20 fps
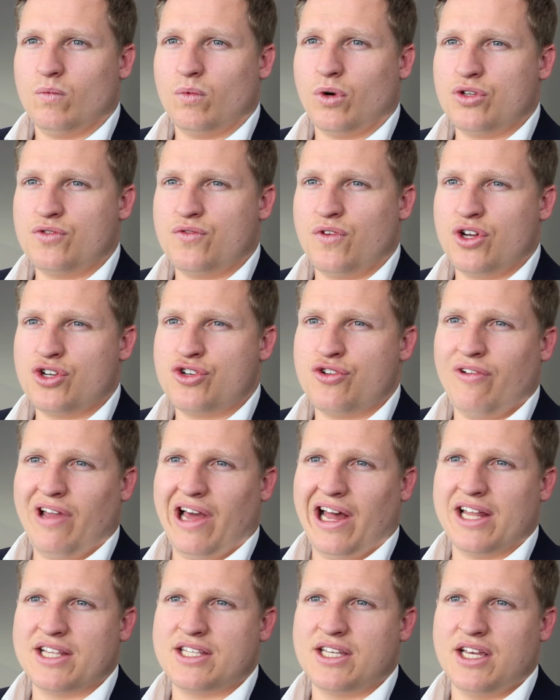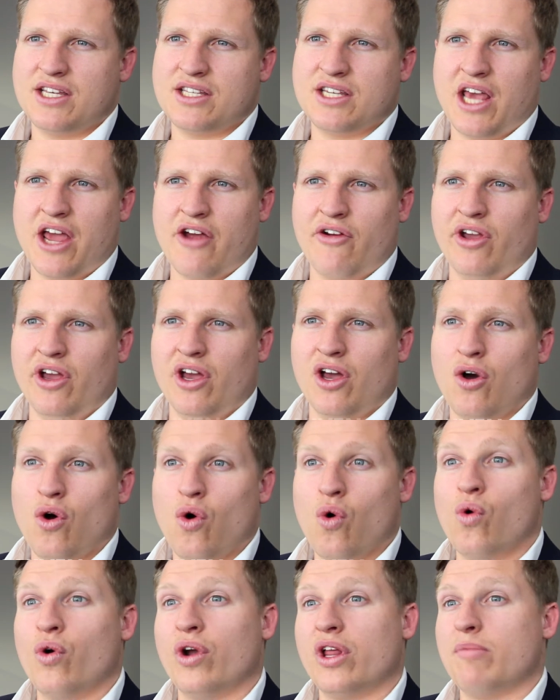Whilst virtual reality is an area
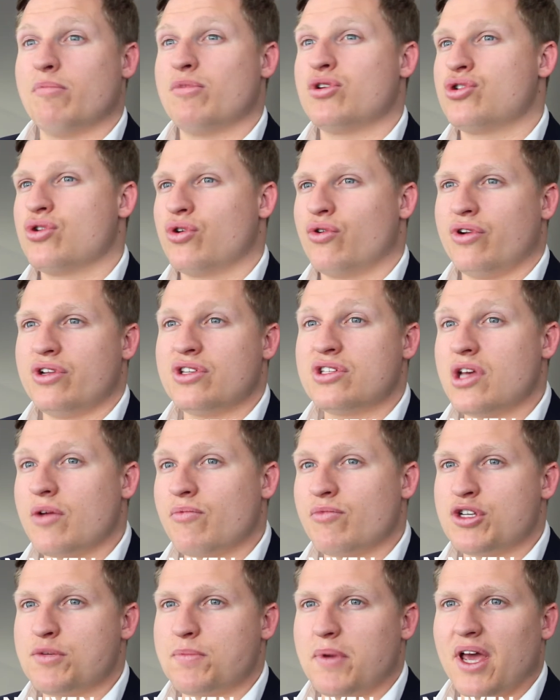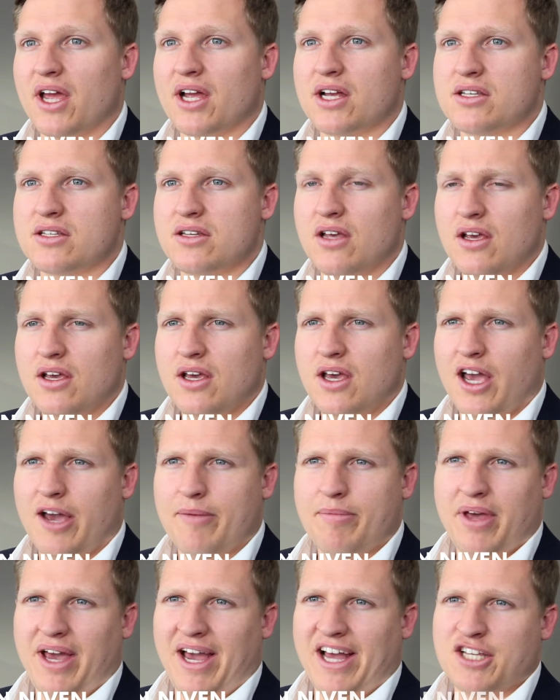already mature in some respects,
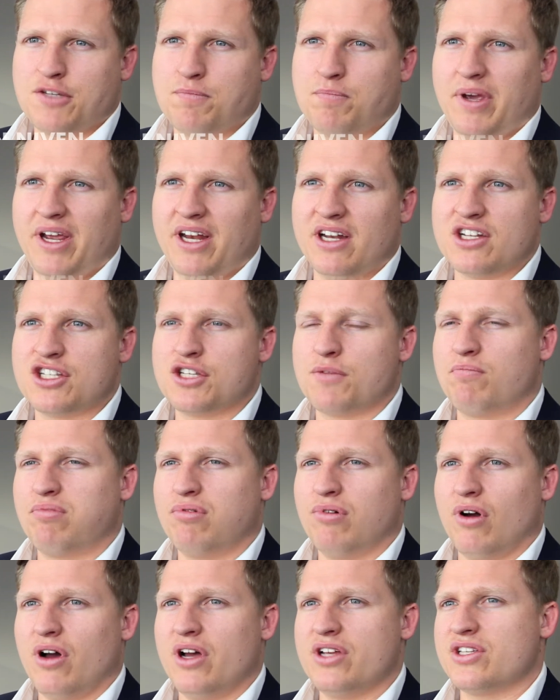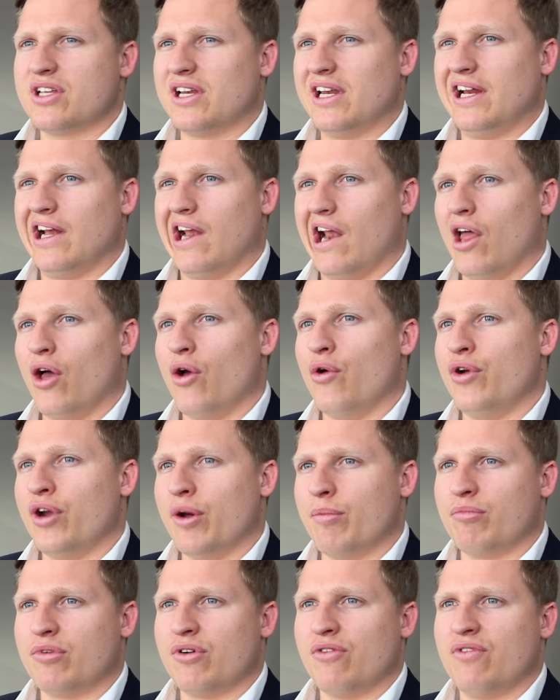there has been a surprisingly low
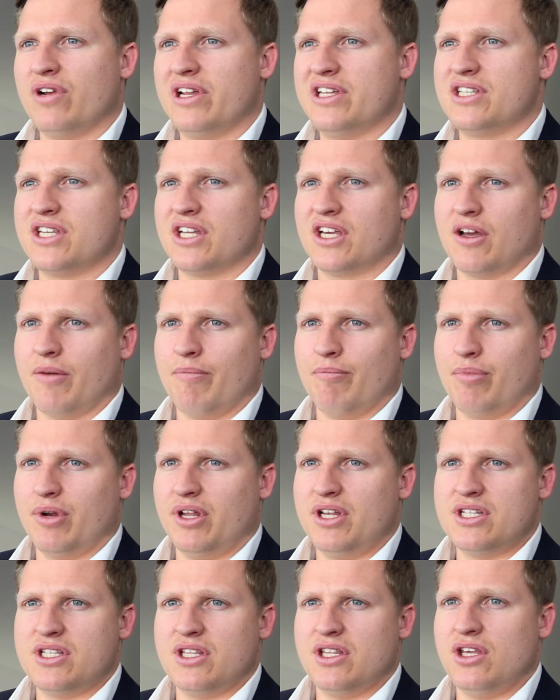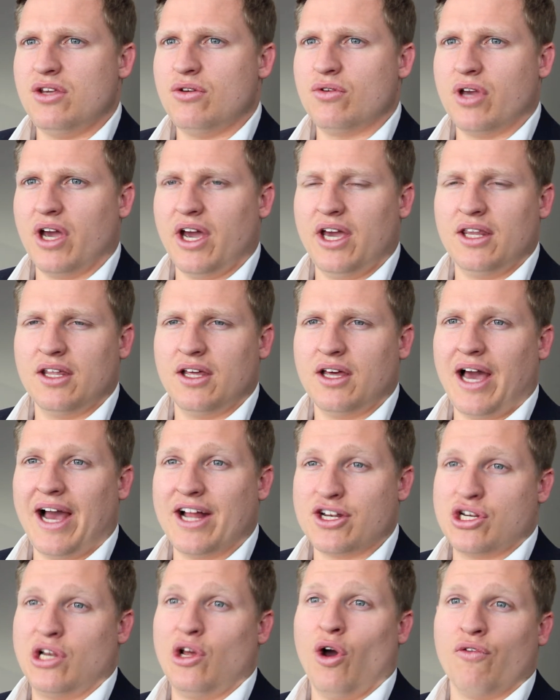number of listed companies in the UK that
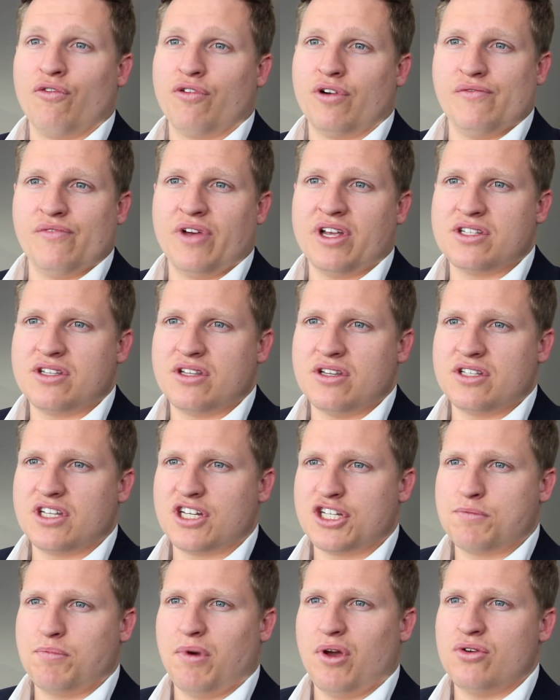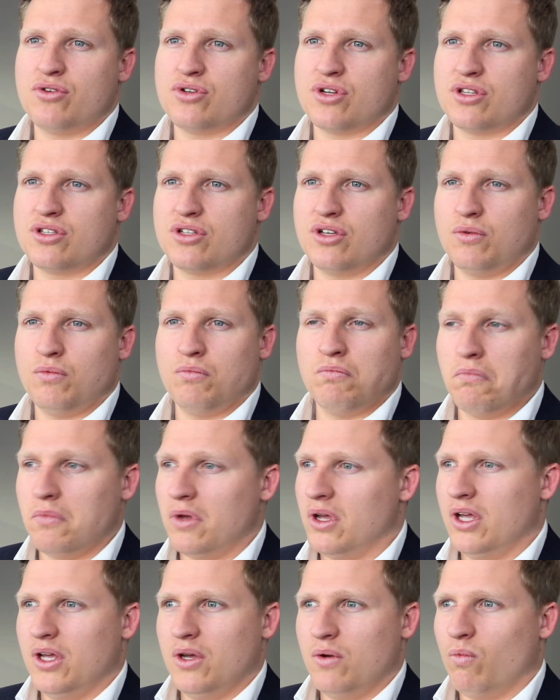actually offer investors exposure to
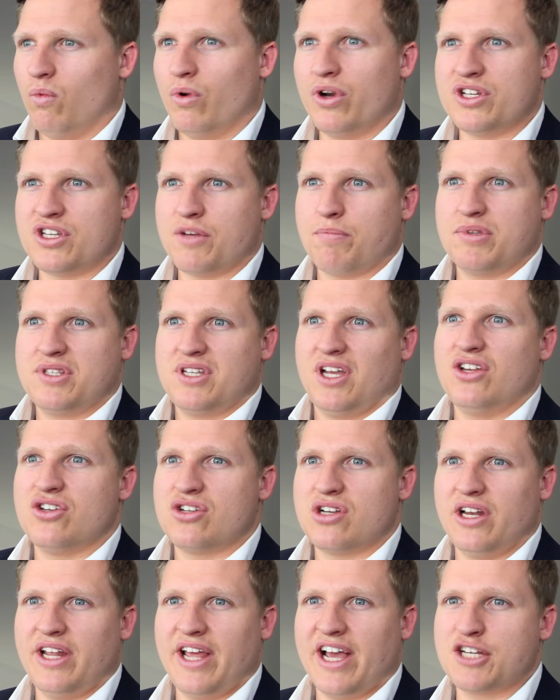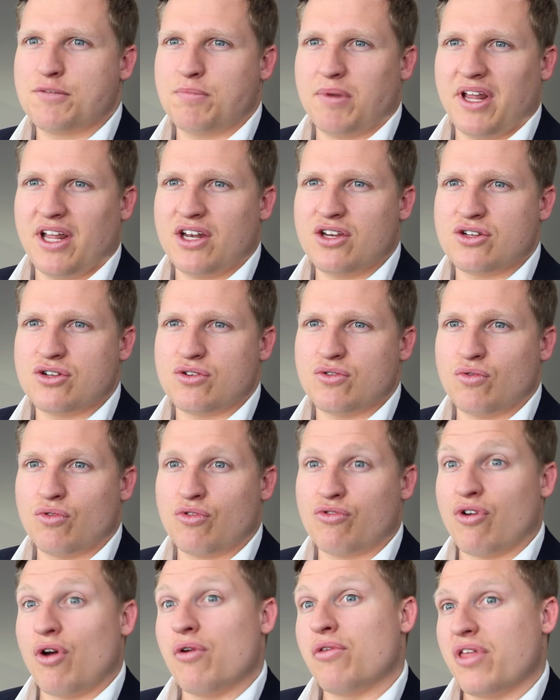what is a potentially
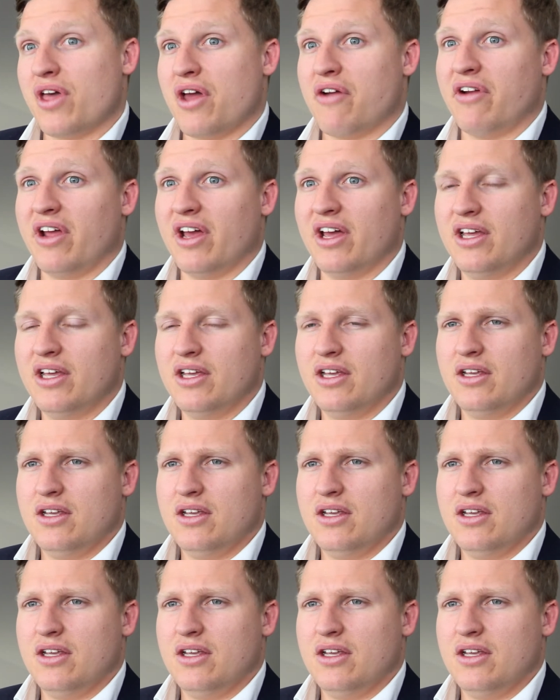exponential growth area.